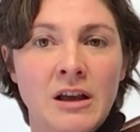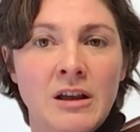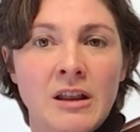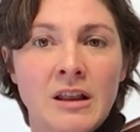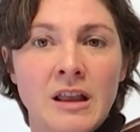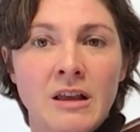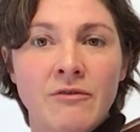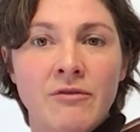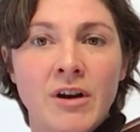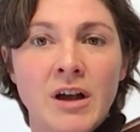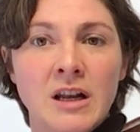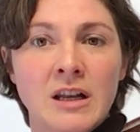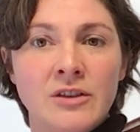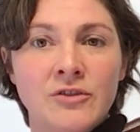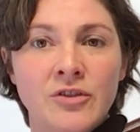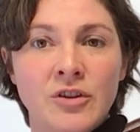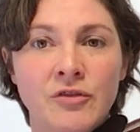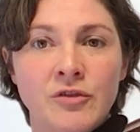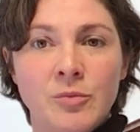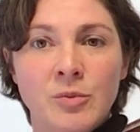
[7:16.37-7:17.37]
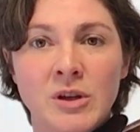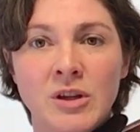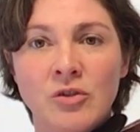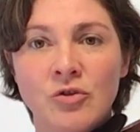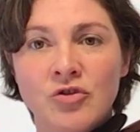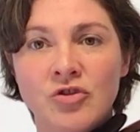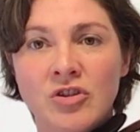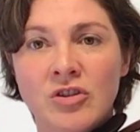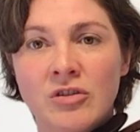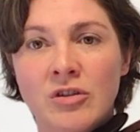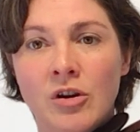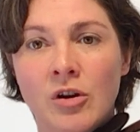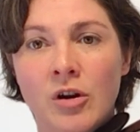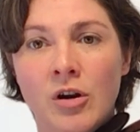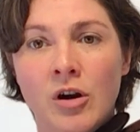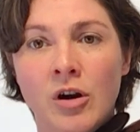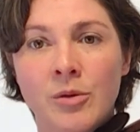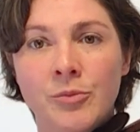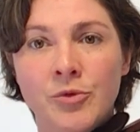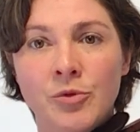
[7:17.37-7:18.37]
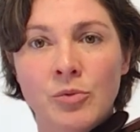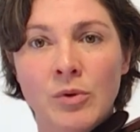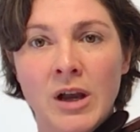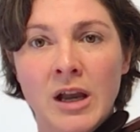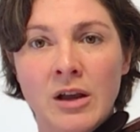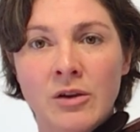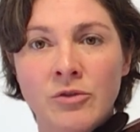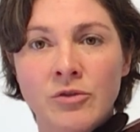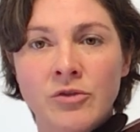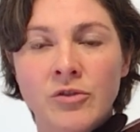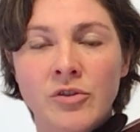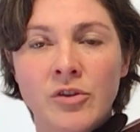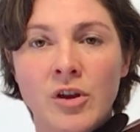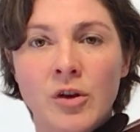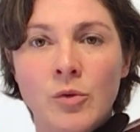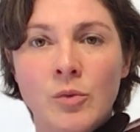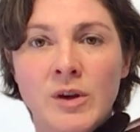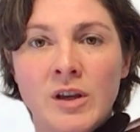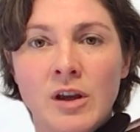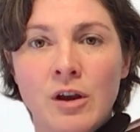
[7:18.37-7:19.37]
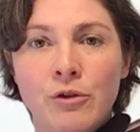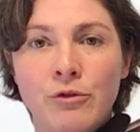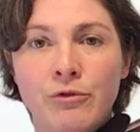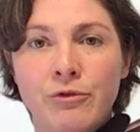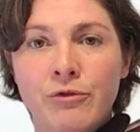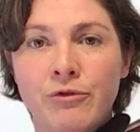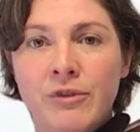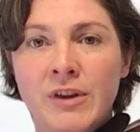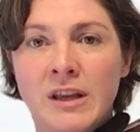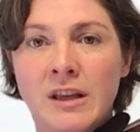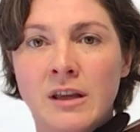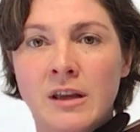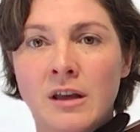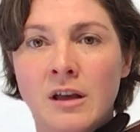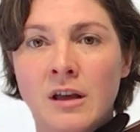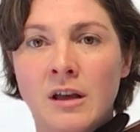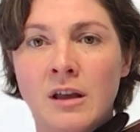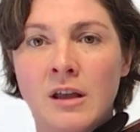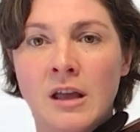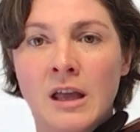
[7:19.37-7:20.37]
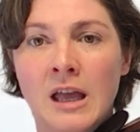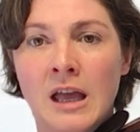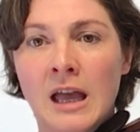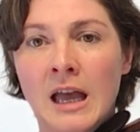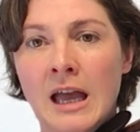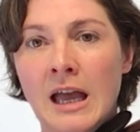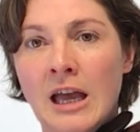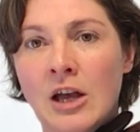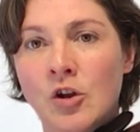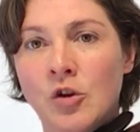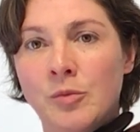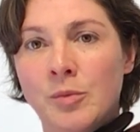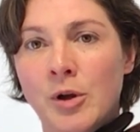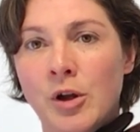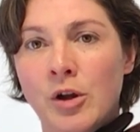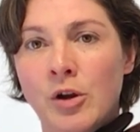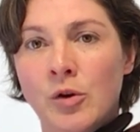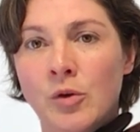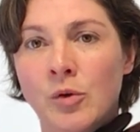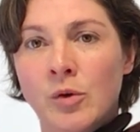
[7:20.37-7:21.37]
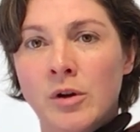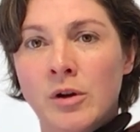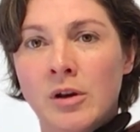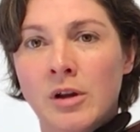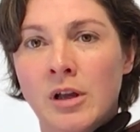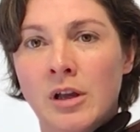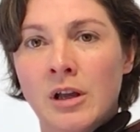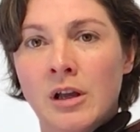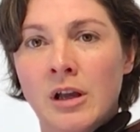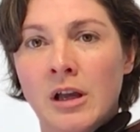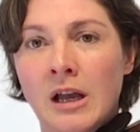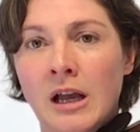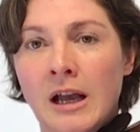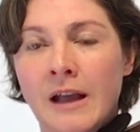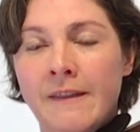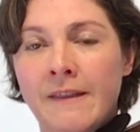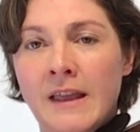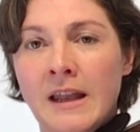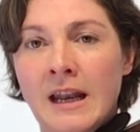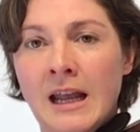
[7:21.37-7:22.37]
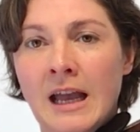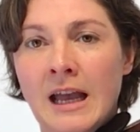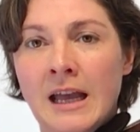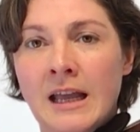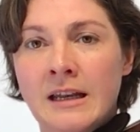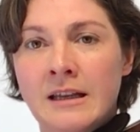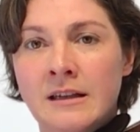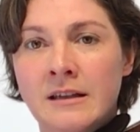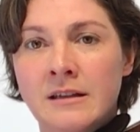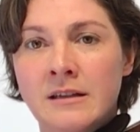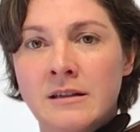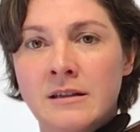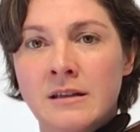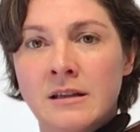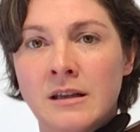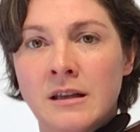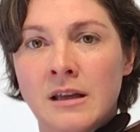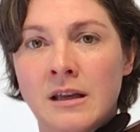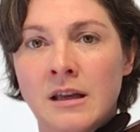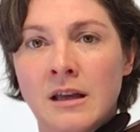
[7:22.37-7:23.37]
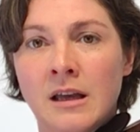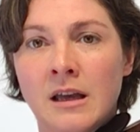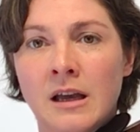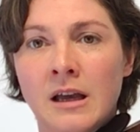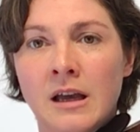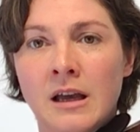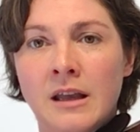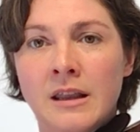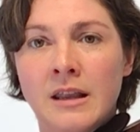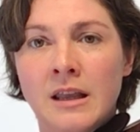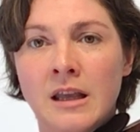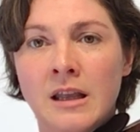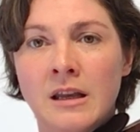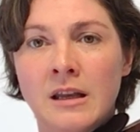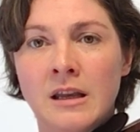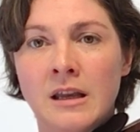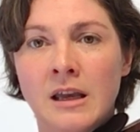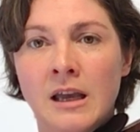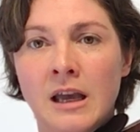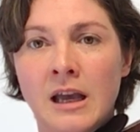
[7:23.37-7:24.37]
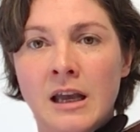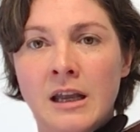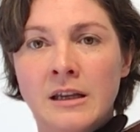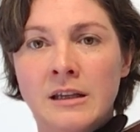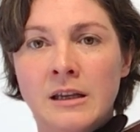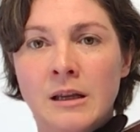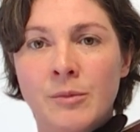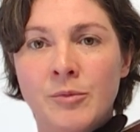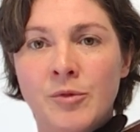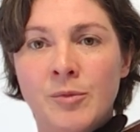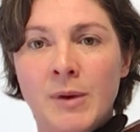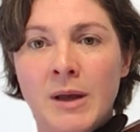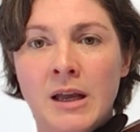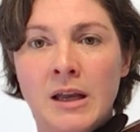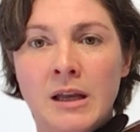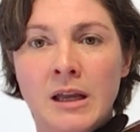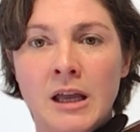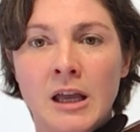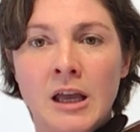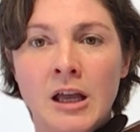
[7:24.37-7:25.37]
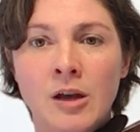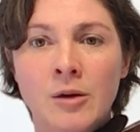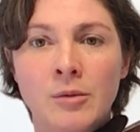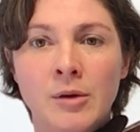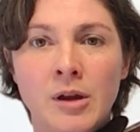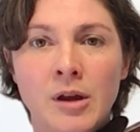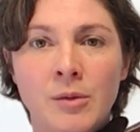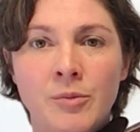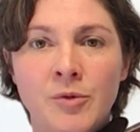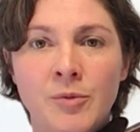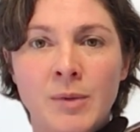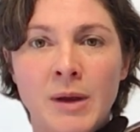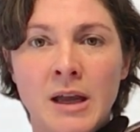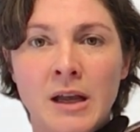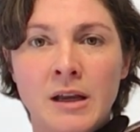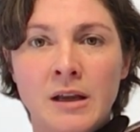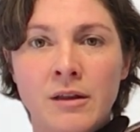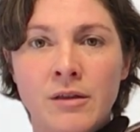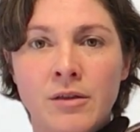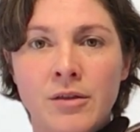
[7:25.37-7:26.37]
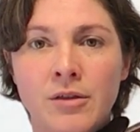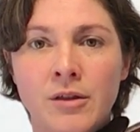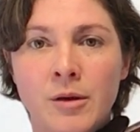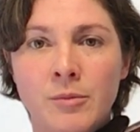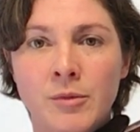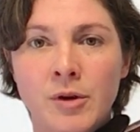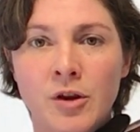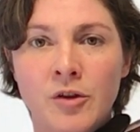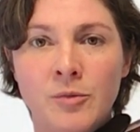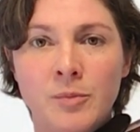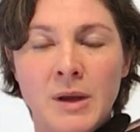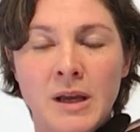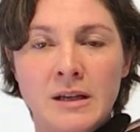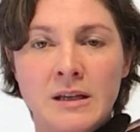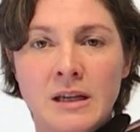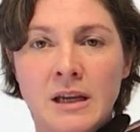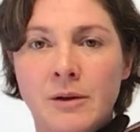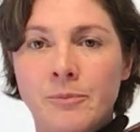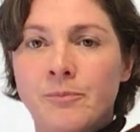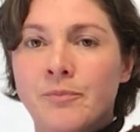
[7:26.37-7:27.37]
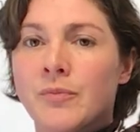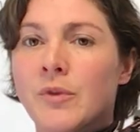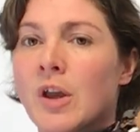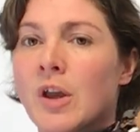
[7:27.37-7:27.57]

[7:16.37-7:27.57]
And then violins, you have to bring your arms around. So we go finger, elbow, and then hand. And then hand comes back, elbow comes back, thumb goes back down.